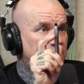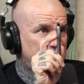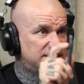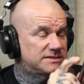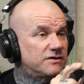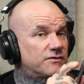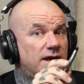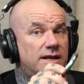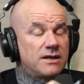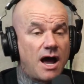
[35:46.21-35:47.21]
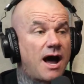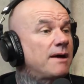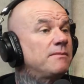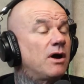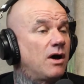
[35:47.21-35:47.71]
it's different, and
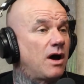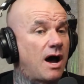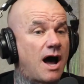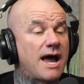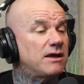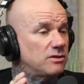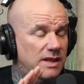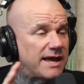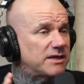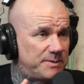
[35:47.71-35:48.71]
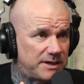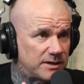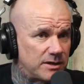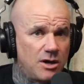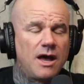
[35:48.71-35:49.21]
I like
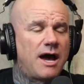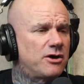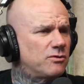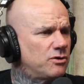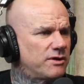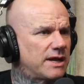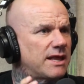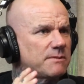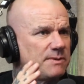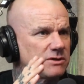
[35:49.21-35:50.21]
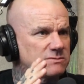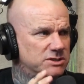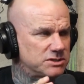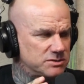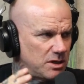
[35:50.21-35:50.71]
beer. I don't know that I like beer as much
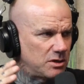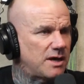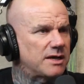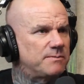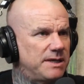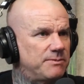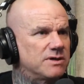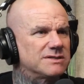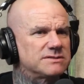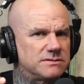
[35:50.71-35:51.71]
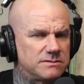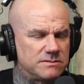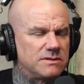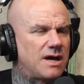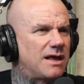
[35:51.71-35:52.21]
as a lot of people because,
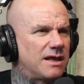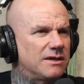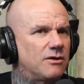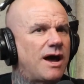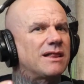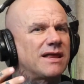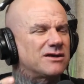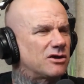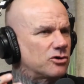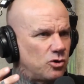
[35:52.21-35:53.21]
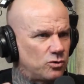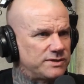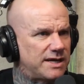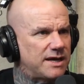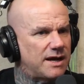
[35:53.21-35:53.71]
you know, I like it on a cold day